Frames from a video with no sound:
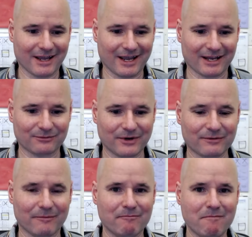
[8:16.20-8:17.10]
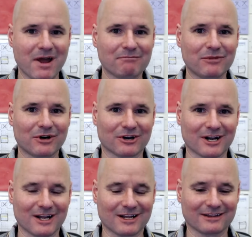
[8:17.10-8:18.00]
And we remember
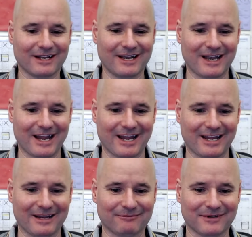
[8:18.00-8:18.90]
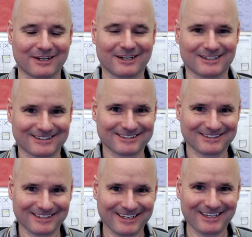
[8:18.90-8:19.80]
the name.
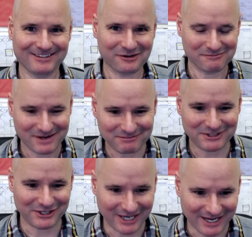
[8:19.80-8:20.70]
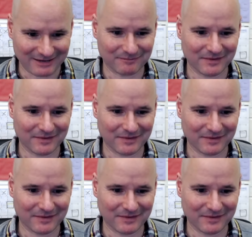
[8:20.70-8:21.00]
See, remember the name.